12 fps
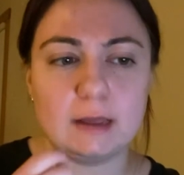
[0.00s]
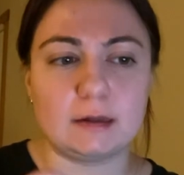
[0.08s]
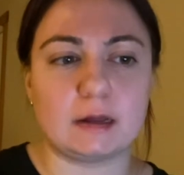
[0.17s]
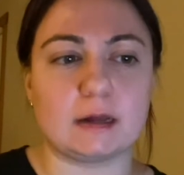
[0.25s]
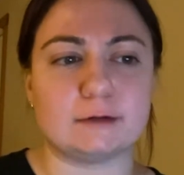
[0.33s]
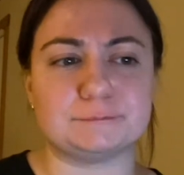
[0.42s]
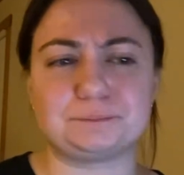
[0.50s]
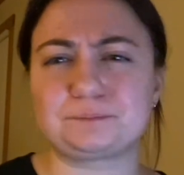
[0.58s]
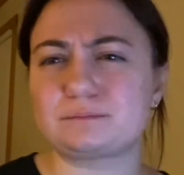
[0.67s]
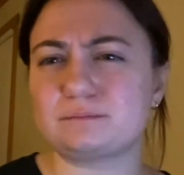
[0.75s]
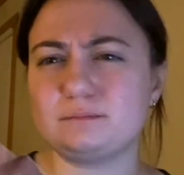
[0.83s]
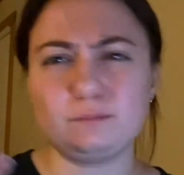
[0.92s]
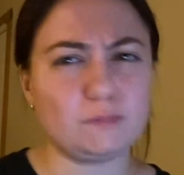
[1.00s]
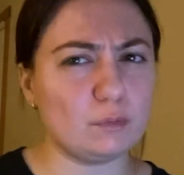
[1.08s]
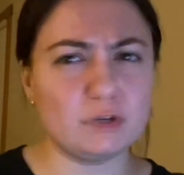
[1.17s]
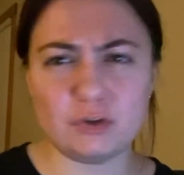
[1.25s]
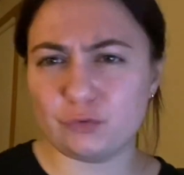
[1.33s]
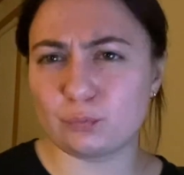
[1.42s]
we
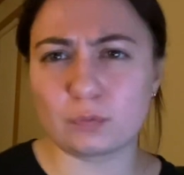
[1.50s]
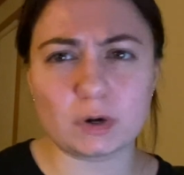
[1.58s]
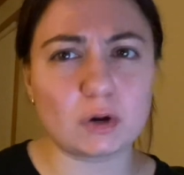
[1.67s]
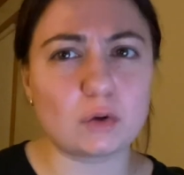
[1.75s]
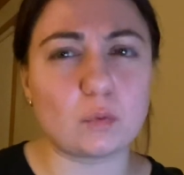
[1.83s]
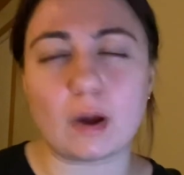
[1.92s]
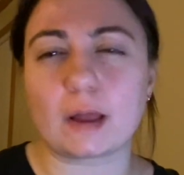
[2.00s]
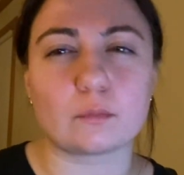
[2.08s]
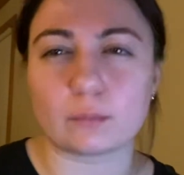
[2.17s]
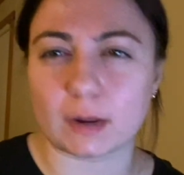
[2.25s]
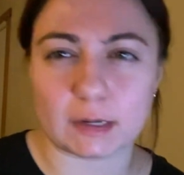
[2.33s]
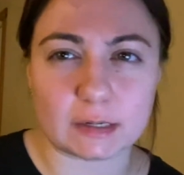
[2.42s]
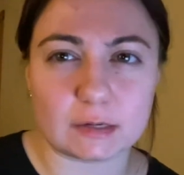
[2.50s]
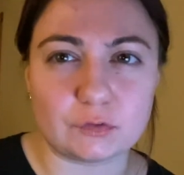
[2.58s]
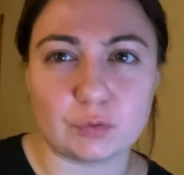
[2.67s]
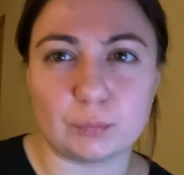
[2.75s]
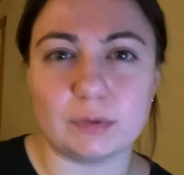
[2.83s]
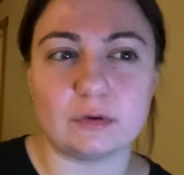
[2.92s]
just weren't quite ready
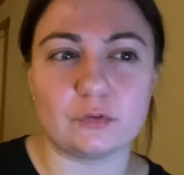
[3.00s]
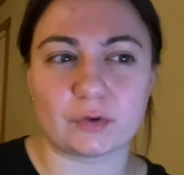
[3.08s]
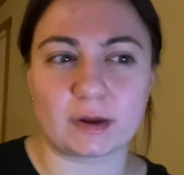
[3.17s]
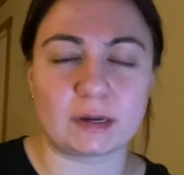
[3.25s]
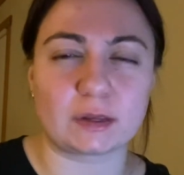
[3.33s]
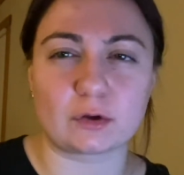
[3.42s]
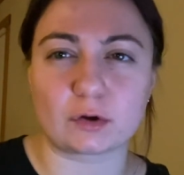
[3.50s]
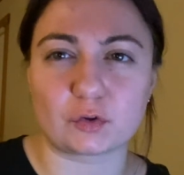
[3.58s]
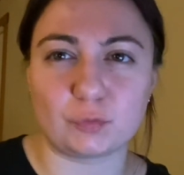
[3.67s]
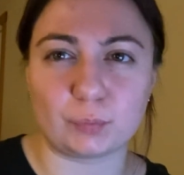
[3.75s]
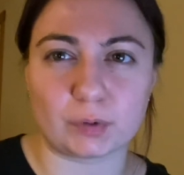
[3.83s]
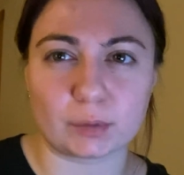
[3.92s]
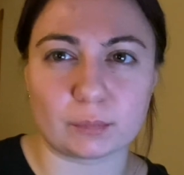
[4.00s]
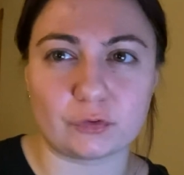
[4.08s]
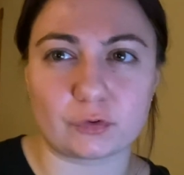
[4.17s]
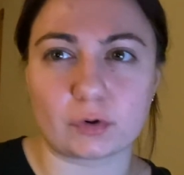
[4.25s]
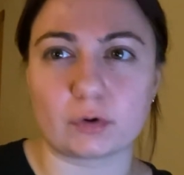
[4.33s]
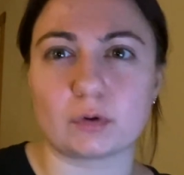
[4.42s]
to be designing our experiments
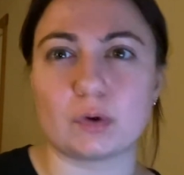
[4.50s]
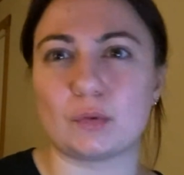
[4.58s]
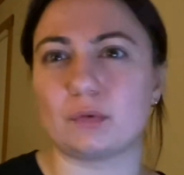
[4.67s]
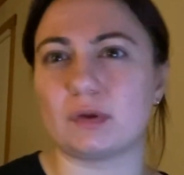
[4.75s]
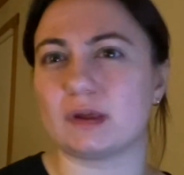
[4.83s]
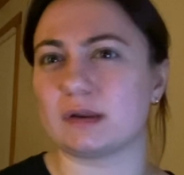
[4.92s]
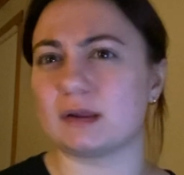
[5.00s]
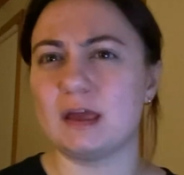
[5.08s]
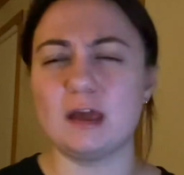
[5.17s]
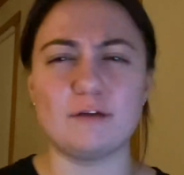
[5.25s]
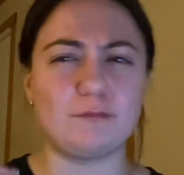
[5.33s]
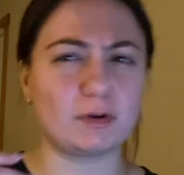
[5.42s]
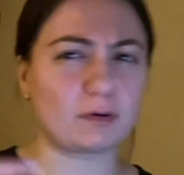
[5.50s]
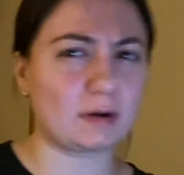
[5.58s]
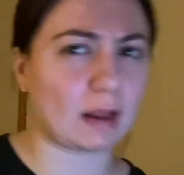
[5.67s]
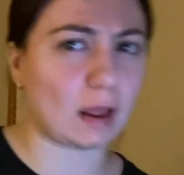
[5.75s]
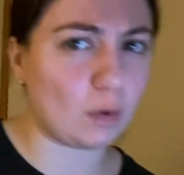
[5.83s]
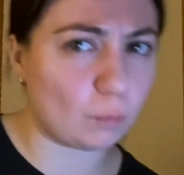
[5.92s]
on our own and figuring
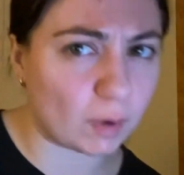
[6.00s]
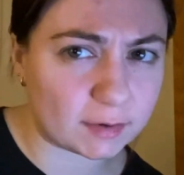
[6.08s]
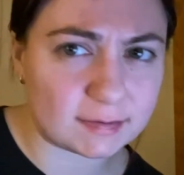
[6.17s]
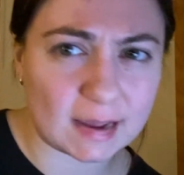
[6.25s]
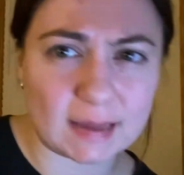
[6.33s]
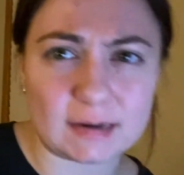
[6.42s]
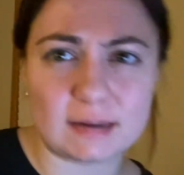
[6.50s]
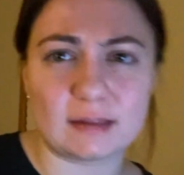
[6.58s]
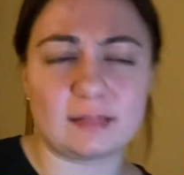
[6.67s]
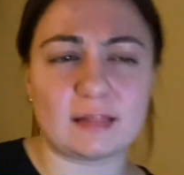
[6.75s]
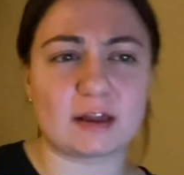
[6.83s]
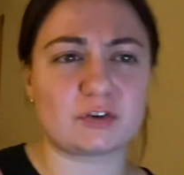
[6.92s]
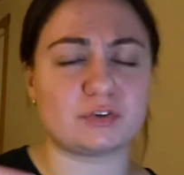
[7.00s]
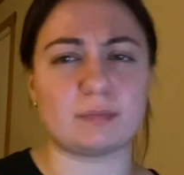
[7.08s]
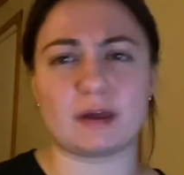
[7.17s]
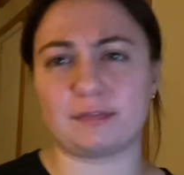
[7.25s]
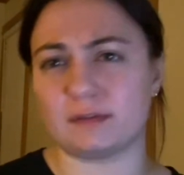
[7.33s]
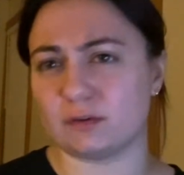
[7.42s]
out what data collection
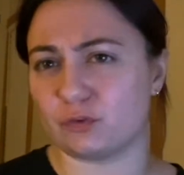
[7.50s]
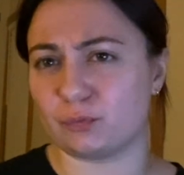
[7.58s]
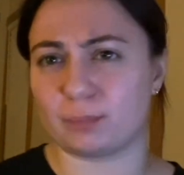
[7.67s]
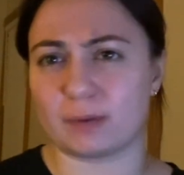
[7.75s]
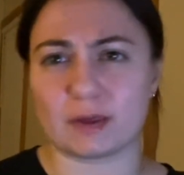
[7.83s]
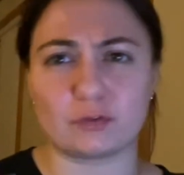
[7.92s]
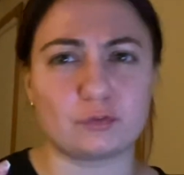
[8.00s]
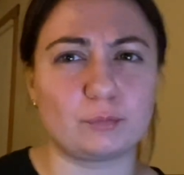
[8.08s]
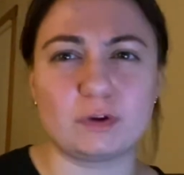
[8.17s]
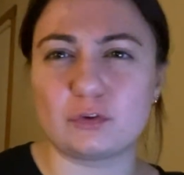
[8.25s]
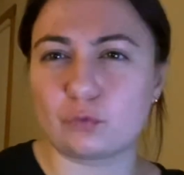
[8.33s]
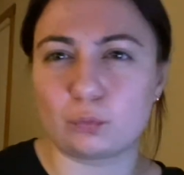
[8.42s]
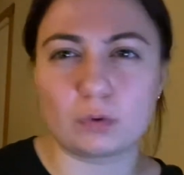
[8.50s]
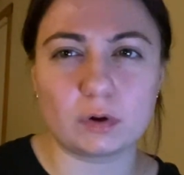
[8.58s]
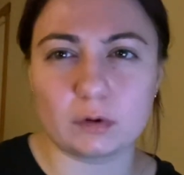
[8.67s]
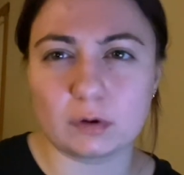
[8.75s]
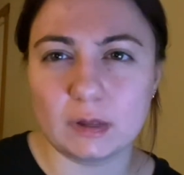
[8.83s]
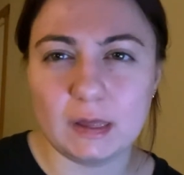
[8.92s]
method is best. They just
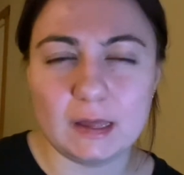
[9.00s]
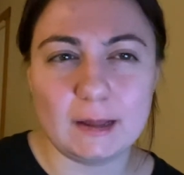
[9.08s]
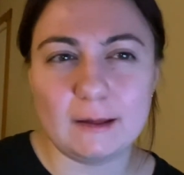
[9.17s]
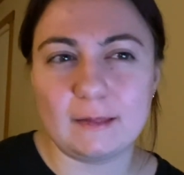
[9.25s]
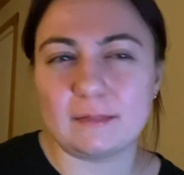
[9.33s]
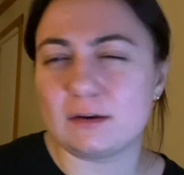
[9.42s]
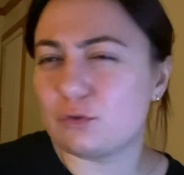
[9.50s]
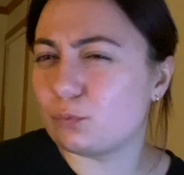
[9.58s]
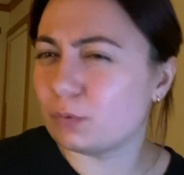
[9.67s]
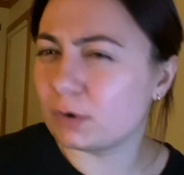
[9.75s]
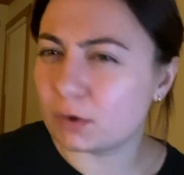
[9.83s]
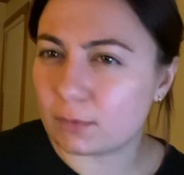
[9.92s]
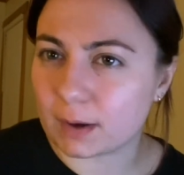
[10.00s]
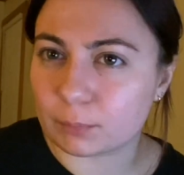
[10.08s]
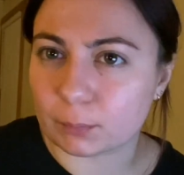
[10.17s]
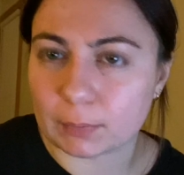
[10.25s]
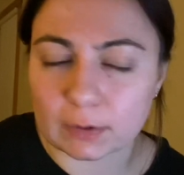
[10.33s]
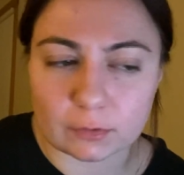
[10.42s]
weren't quite
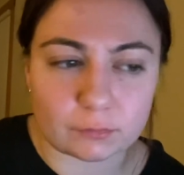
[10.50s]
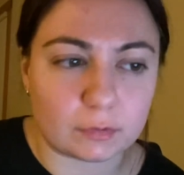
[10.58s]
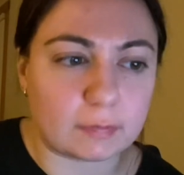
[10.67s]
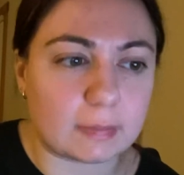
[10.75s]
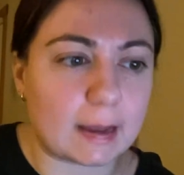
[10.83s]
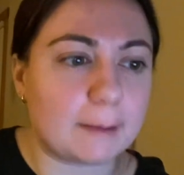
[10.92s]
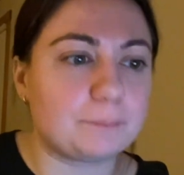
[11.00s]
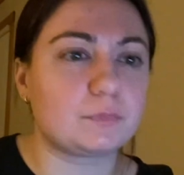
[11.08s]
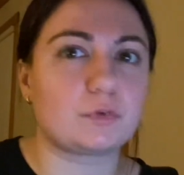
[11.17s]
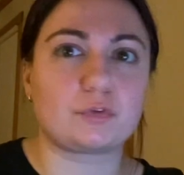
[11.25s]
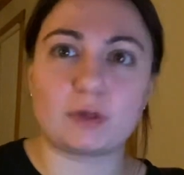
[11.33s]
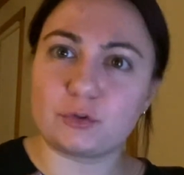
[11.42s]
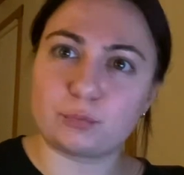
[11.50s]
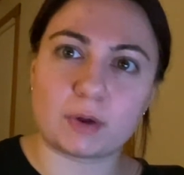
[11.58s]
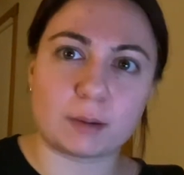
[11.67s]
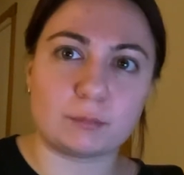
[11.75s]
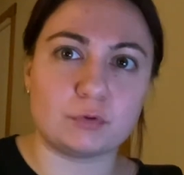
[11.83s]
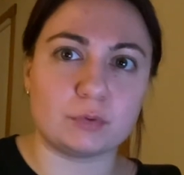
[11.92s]
prepared for that. So that's why
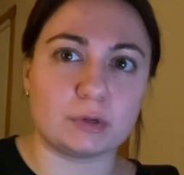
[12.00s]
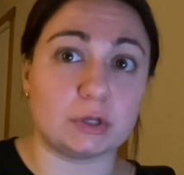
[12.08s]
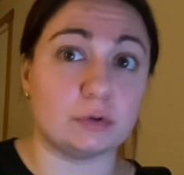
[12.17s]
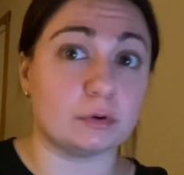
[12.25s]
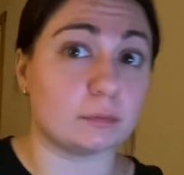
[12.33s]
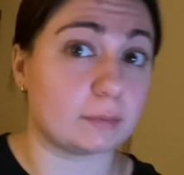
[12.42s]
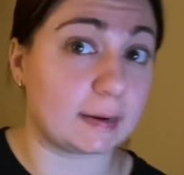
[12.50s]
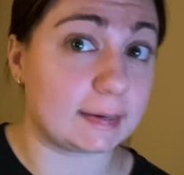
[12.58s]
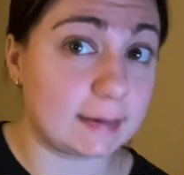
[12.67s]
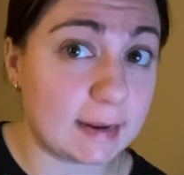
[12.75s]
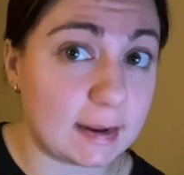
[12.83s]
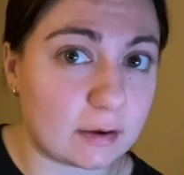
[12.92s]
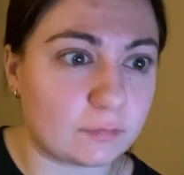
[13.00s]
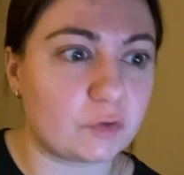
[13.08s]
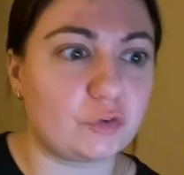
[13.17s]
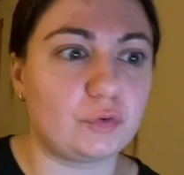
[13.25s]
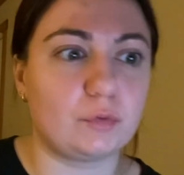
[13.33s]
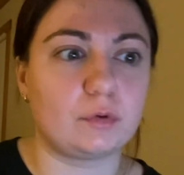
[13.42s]
I'm doing a unit right now
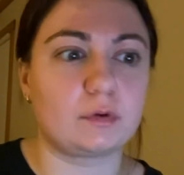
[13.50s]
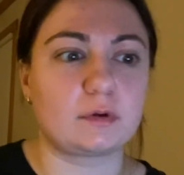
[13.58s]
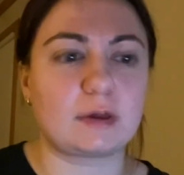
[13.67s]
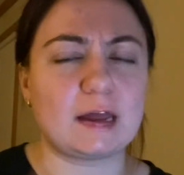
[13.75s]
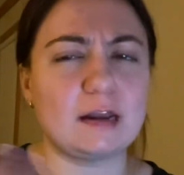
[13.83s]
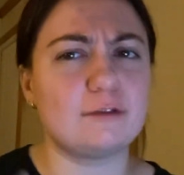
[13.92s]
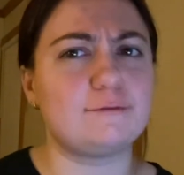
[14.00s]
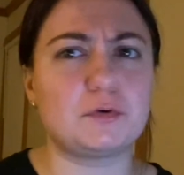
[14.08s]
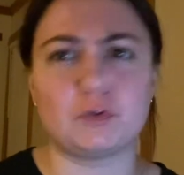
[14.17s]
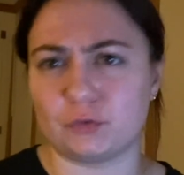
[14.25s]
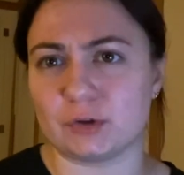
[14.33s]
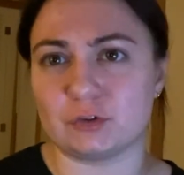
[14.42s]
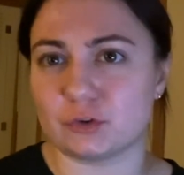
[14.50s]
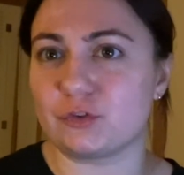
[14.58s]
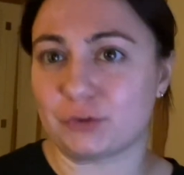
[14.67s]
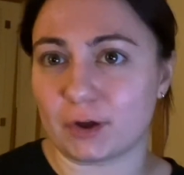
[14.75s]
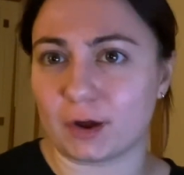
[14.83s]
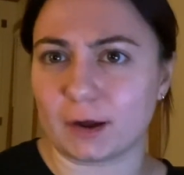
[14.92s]
that's kind of focusing
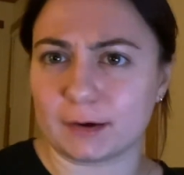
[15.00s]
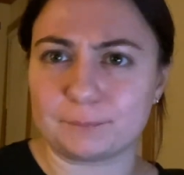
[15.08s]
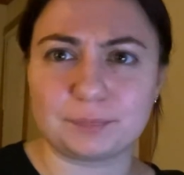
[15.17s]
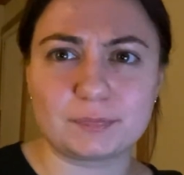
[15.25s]
just on